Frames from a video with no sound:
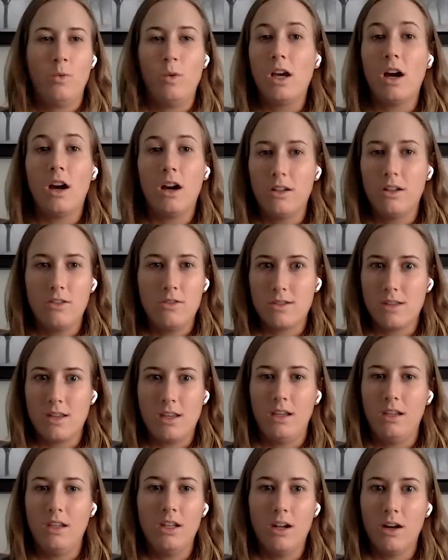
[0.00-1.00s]
we are
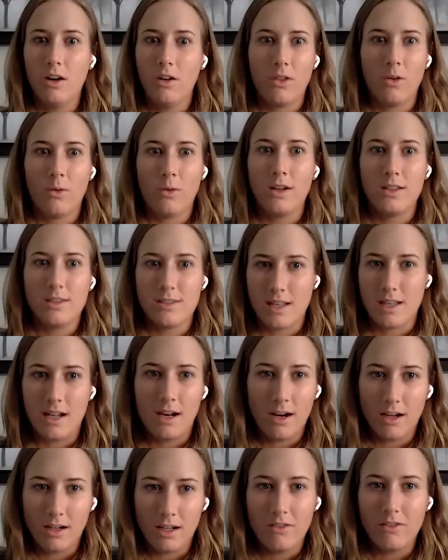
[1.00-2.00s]
using you know the ones that
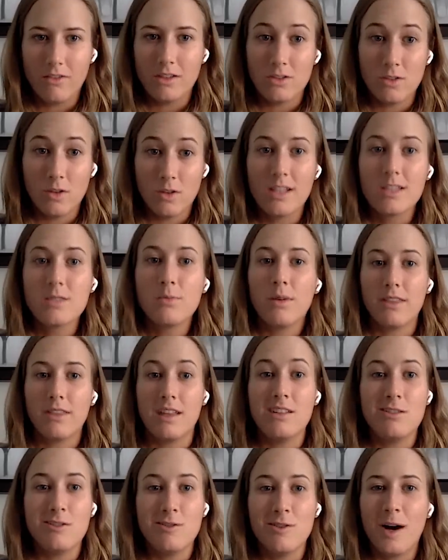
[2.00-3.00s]
are given to us, but
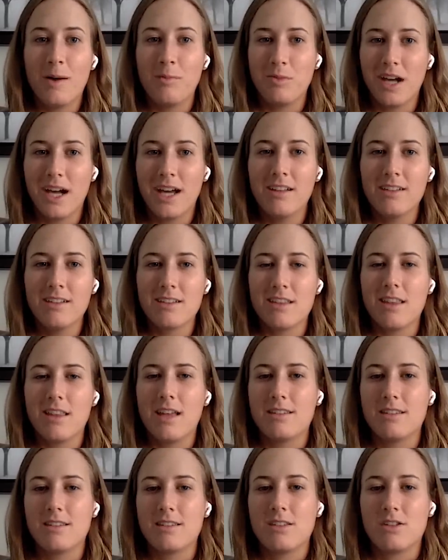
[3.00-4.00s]
they do help guide us in
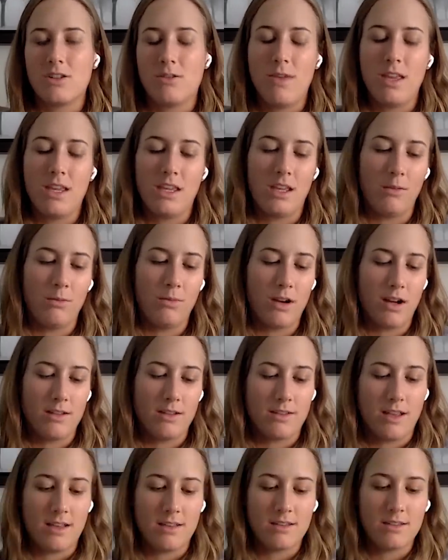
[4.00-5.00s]
that decision making
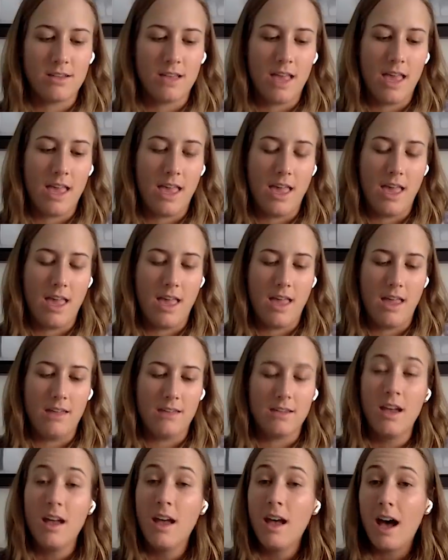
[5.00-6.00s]
process.
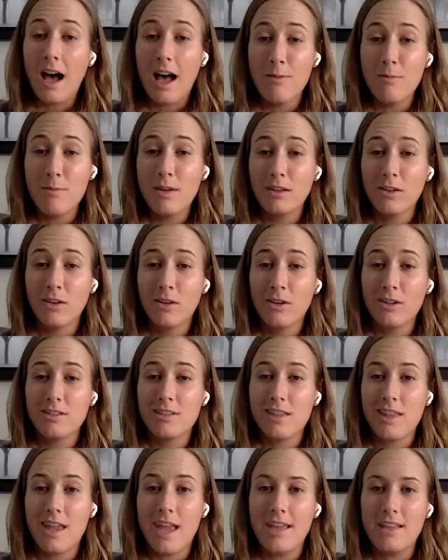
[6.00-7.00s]
And I've been loyal
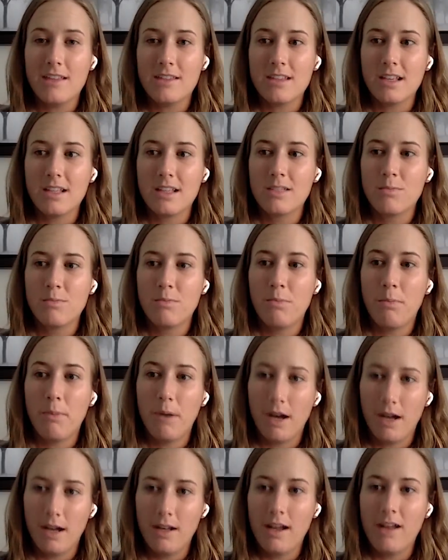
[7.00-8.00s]
to the Asics,
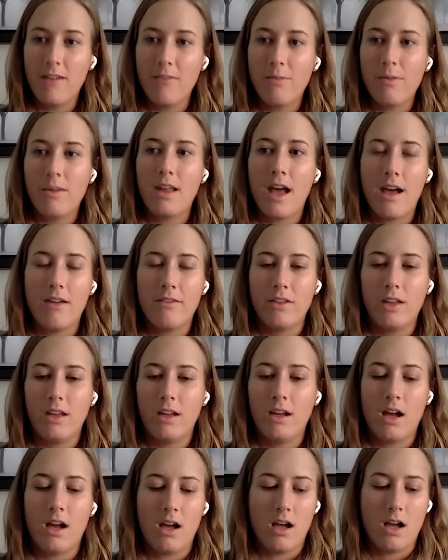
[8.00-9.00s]
but I've been
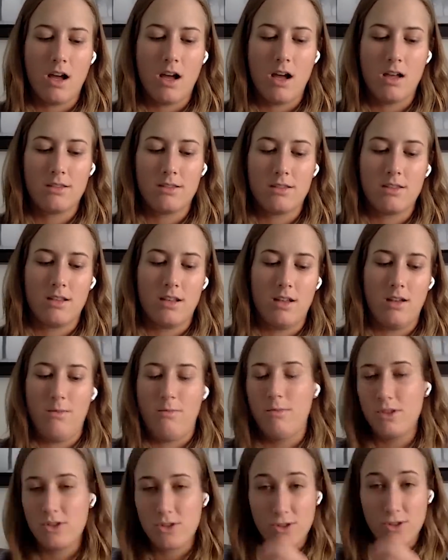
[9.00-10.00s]
having uh,
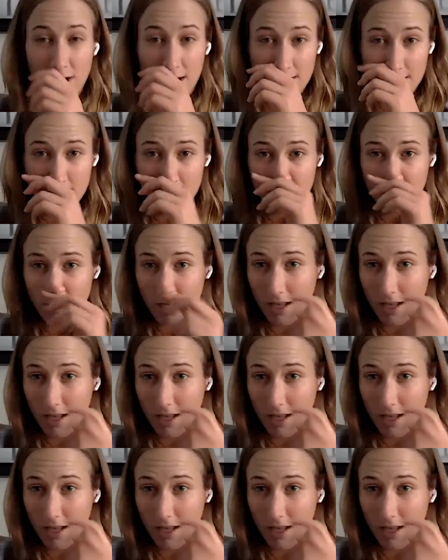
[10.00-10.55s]
some stress